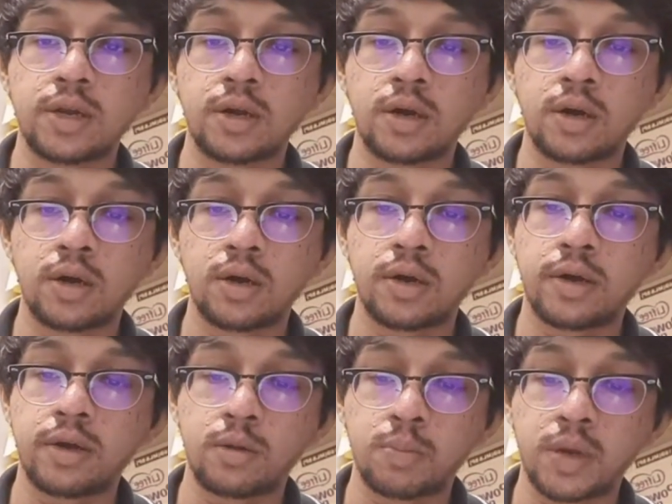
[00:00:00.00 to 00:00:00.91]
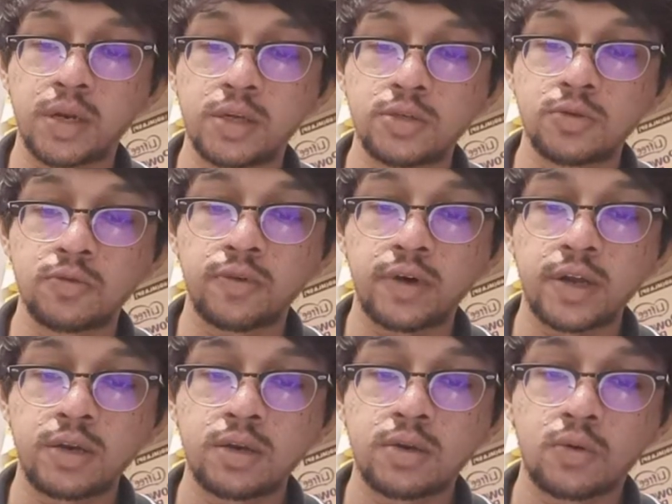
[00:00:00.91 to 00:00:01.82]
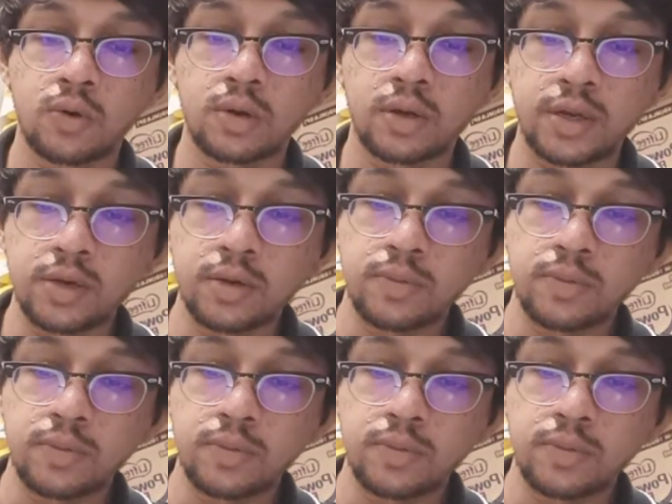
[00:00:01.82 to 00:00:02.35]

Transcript: I managed to find online,